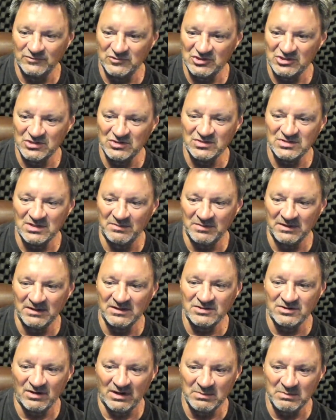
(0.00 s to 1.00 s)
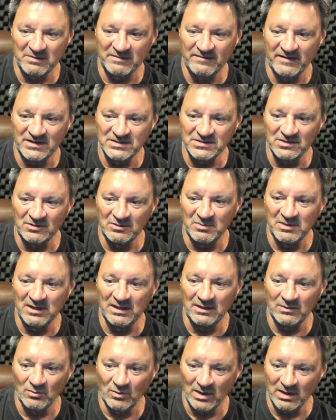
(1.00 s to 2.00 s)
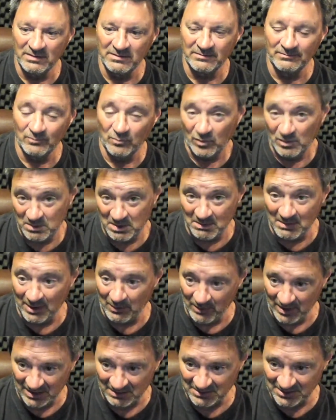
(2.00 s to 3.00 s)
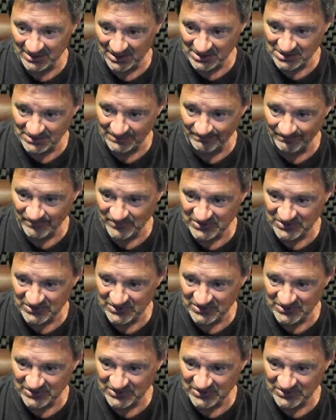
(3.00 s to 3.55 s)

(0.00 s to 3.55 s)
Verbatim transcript: Just use something that's already professional to begin with, would be my recommendation.